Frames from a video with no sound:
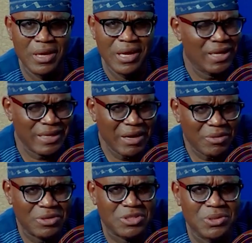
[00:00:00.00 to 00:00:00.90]
It can't
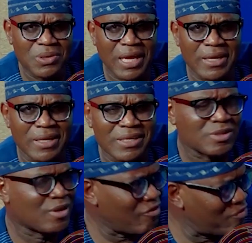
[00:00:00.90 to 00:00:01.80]
continue like this.
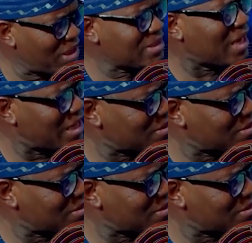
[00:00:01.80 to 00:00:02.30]
Government has a